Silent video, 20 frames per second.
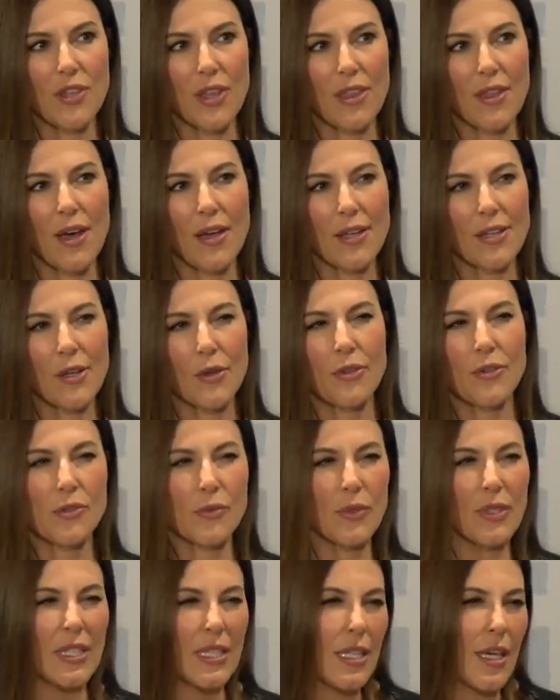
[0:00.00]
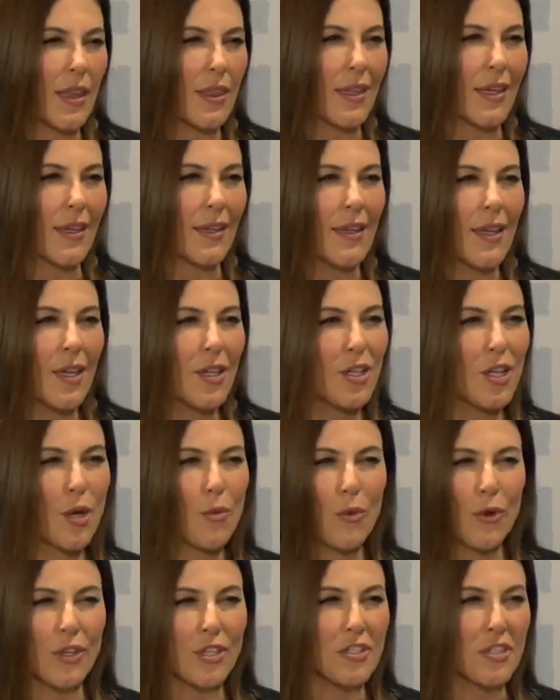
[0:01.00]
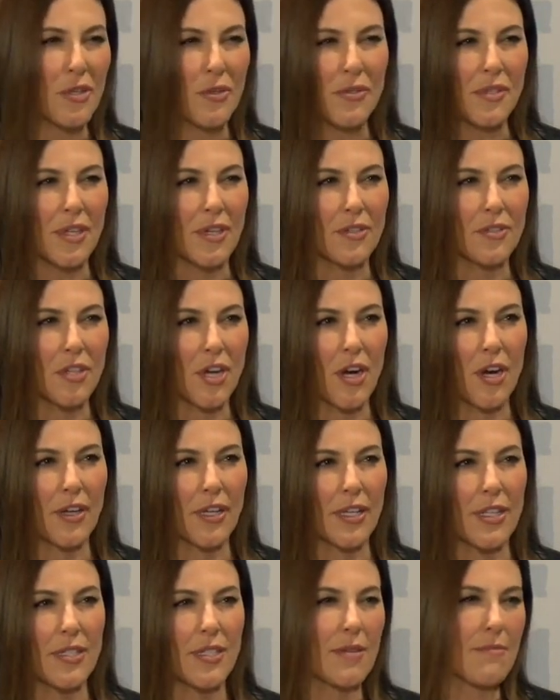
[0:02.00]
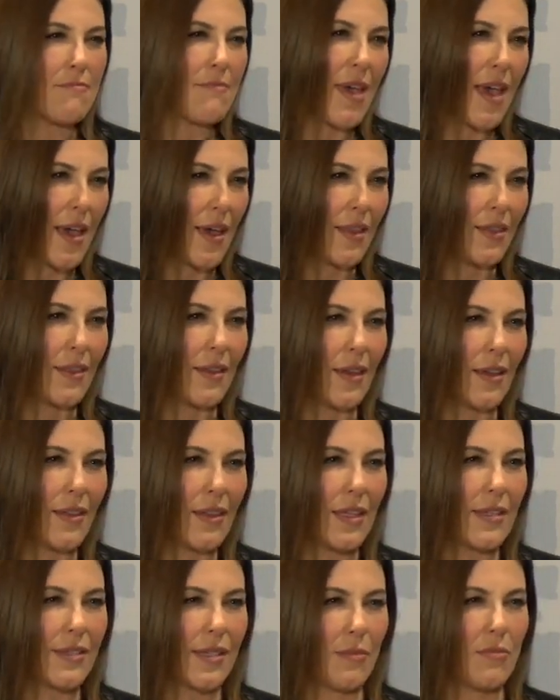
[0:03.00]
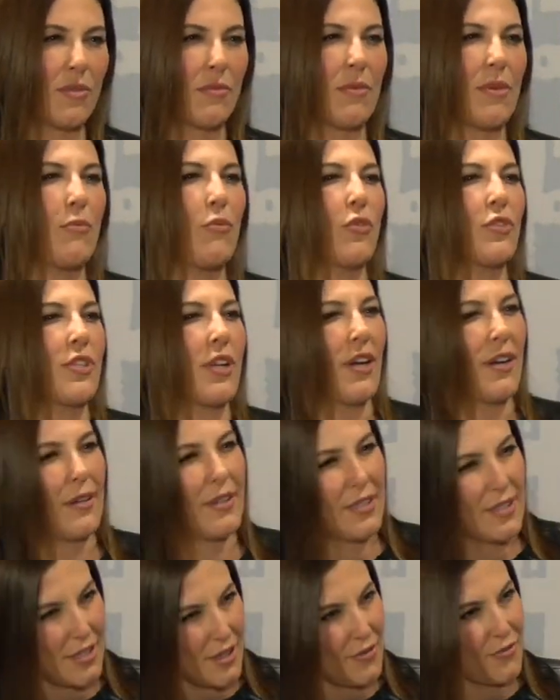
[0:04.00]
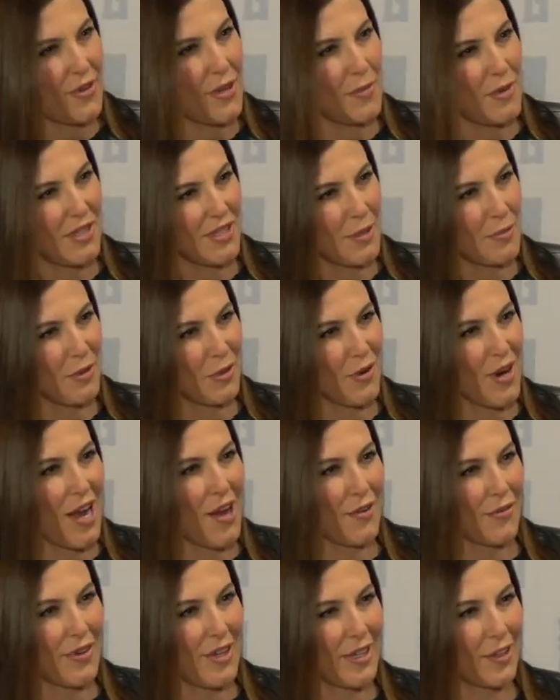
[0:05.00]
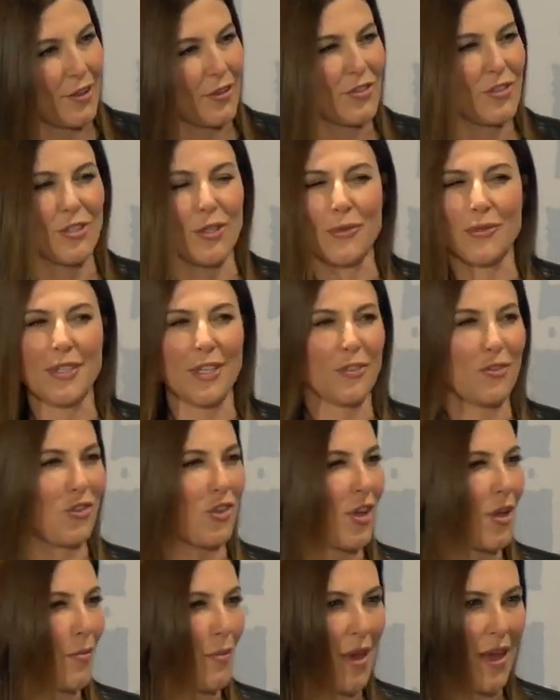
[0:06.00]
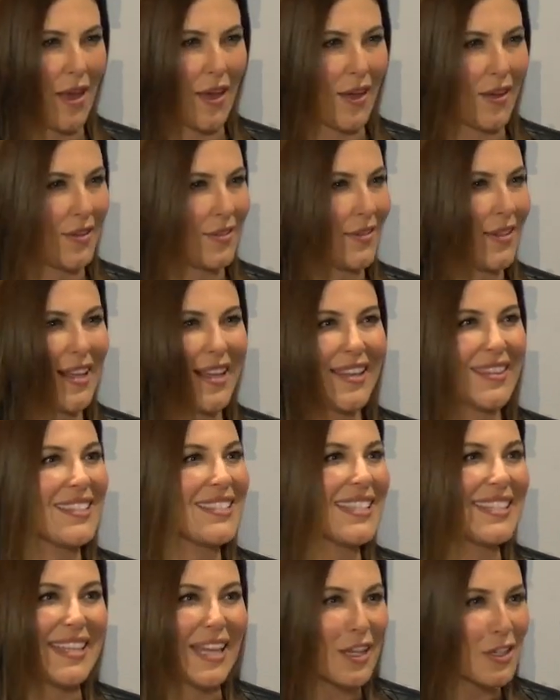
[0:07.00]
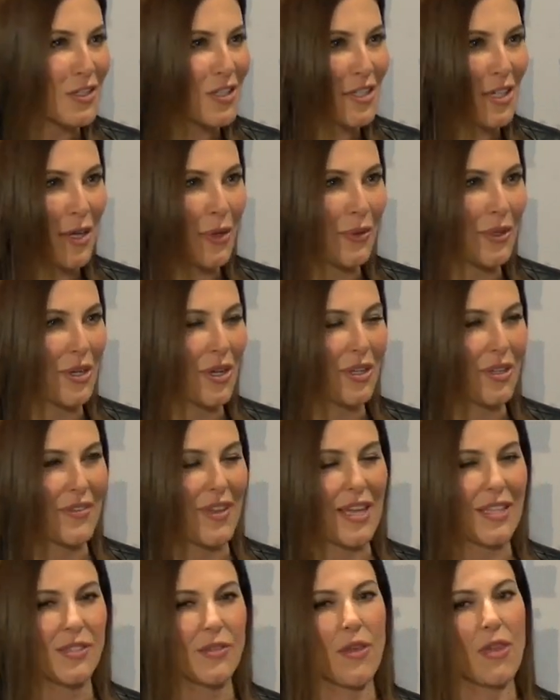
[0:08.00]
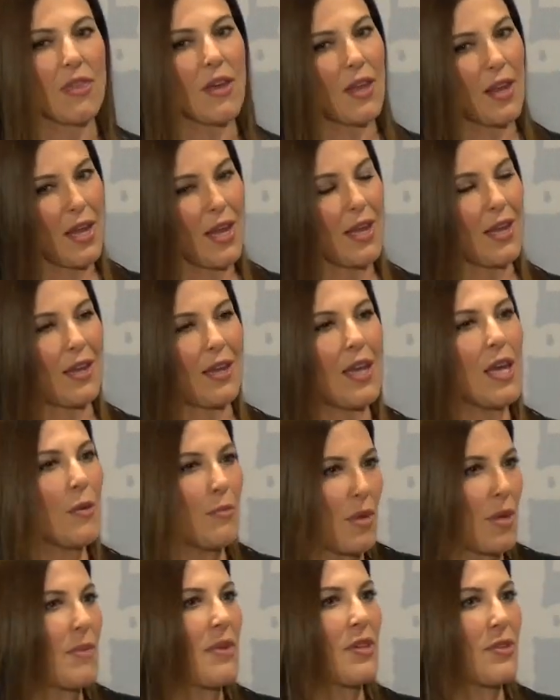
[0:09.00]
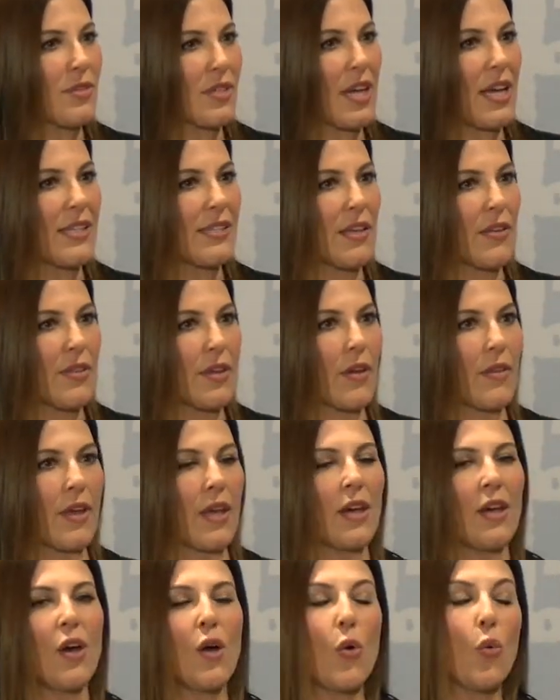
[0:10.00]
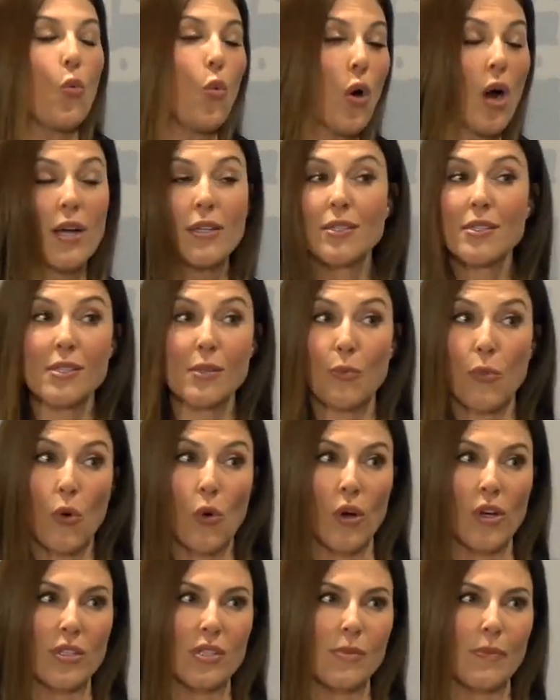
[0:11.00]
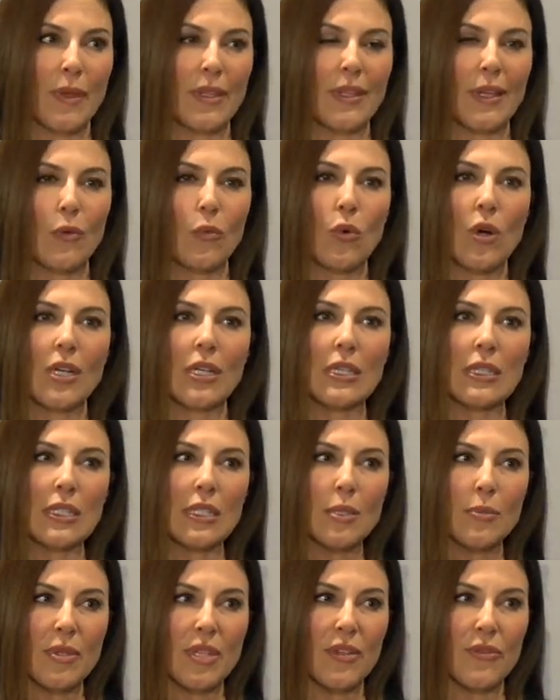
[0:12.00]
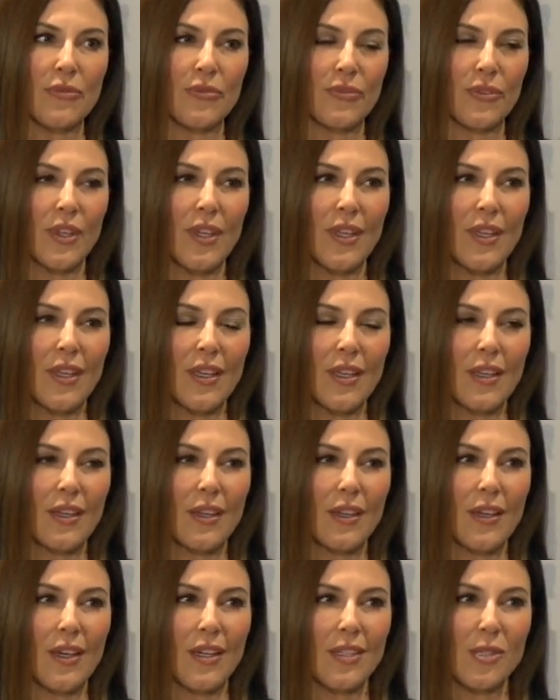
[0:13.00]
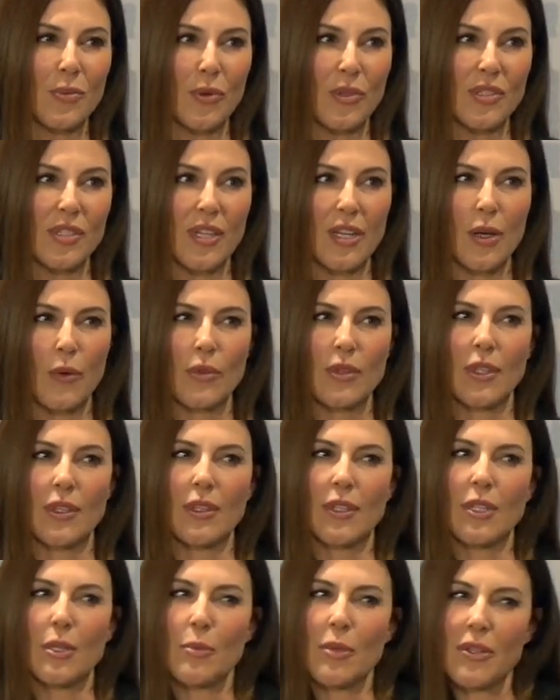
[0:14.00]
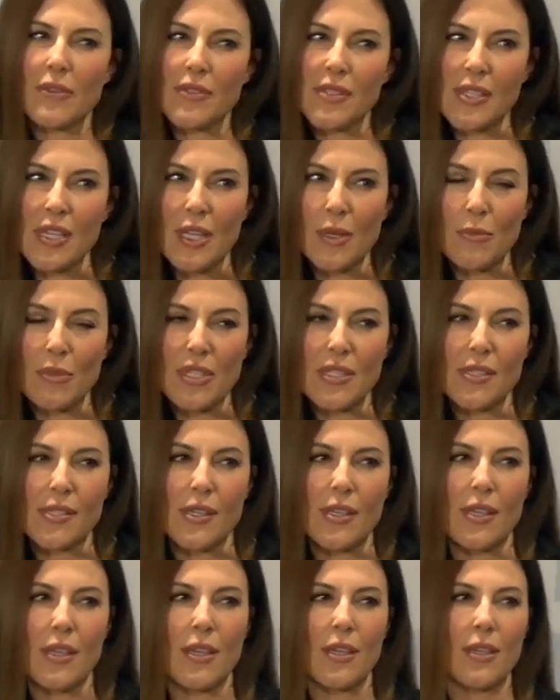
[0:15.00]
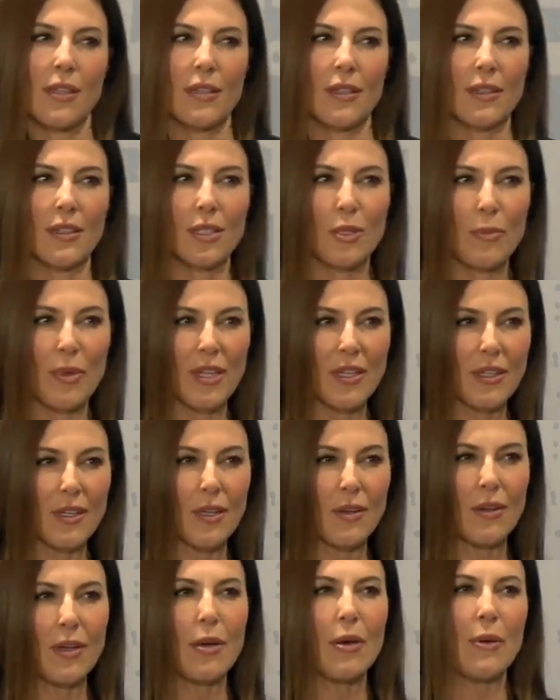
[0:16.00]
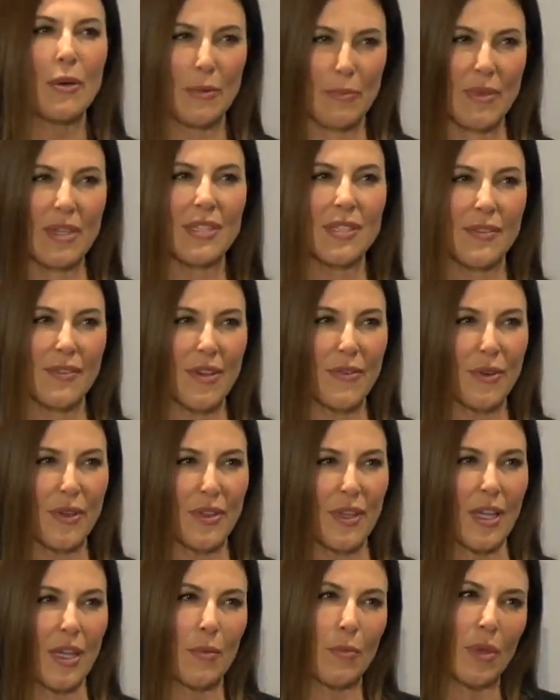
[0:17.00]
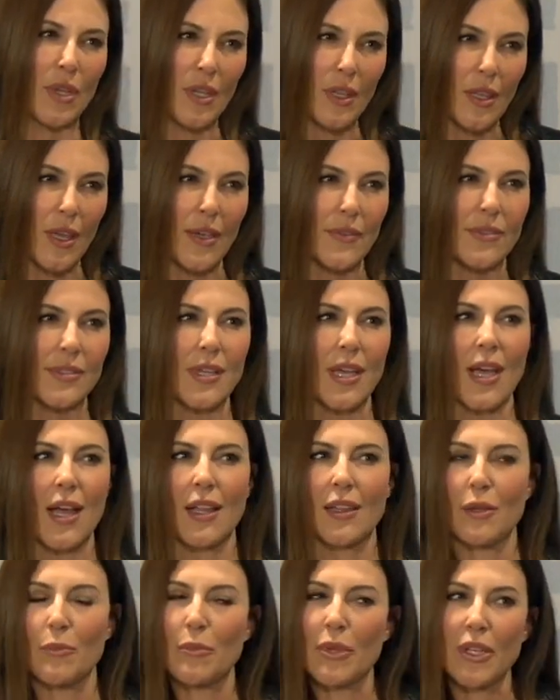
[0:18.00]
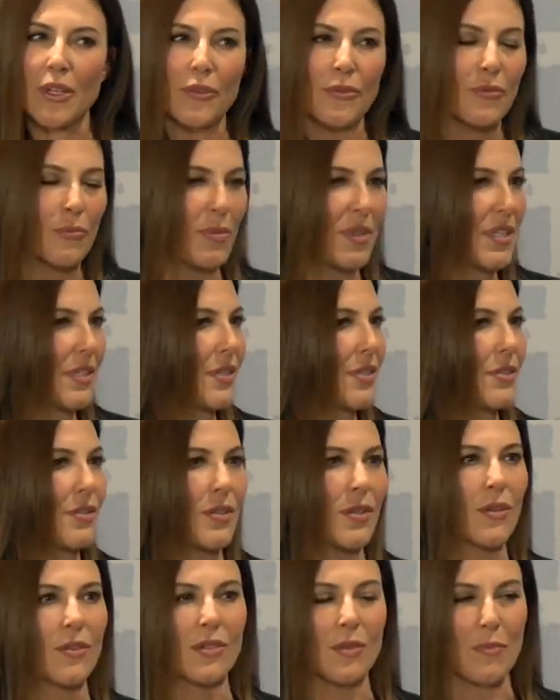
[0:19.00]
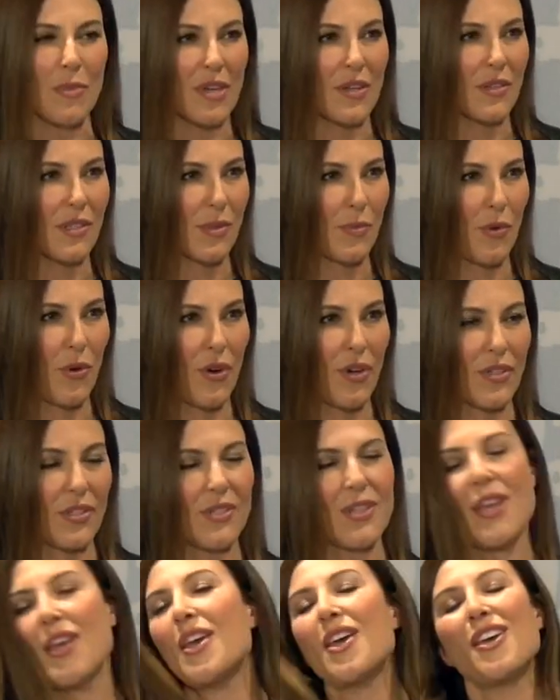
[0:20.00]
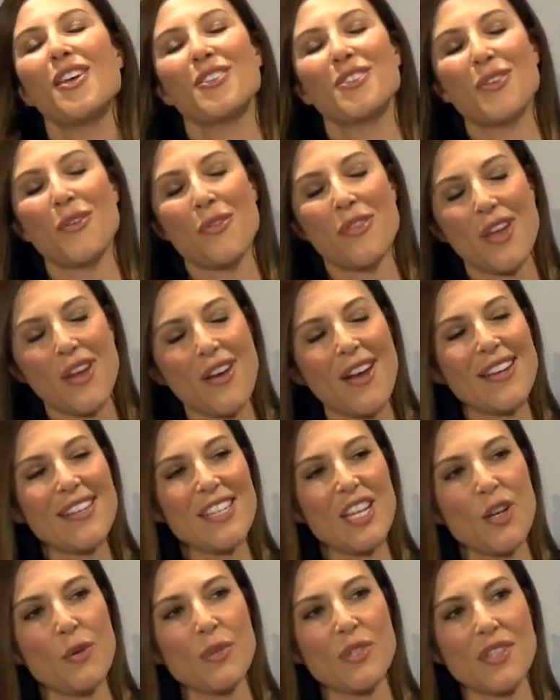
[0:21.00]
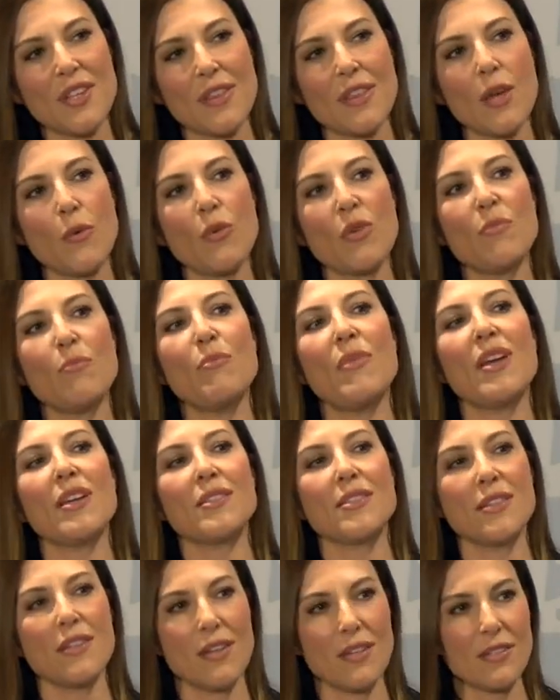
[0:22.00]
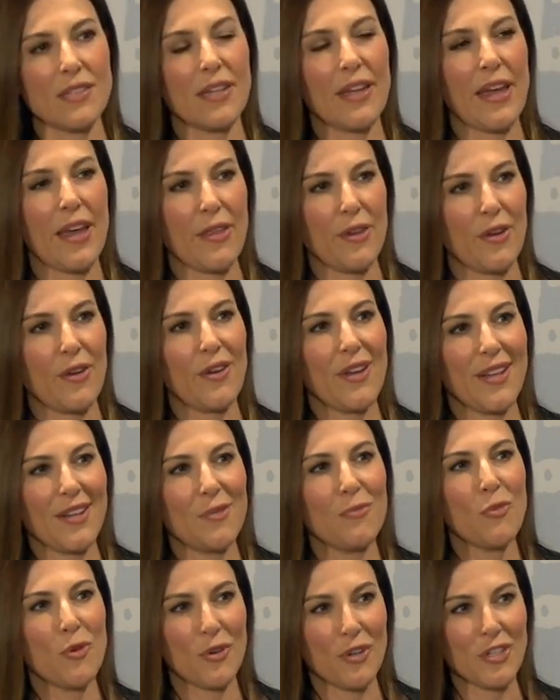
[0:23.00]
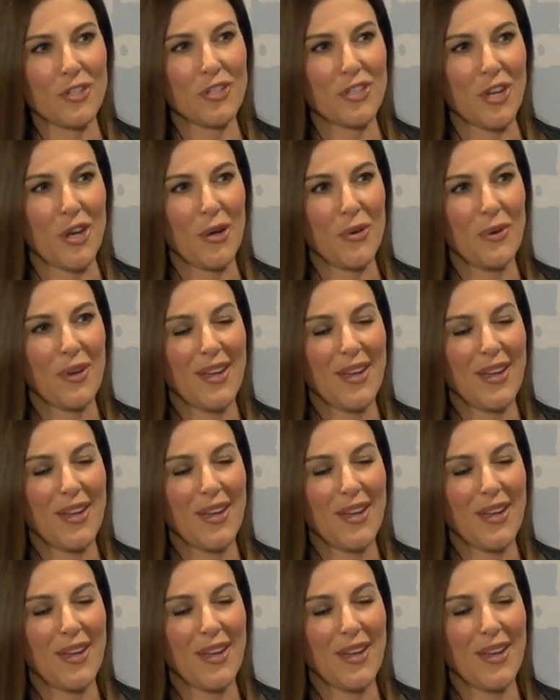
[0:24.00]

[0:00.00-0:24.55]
They thought, you know, there's really no morning shows that are targeted to men. They seem to be more targeted to the female demographic, shows like GMA and the Today Show and all of that. So they thought, hey, maybe there's guys out there that want sports, but they want a little bit of SportsCenter with a little bit of CNBC and a little bit, you know, a mix of everything, a bit of lifestyle, a bit of business news, a bit of sports. So their idea was that they would mix it all together in a morning show.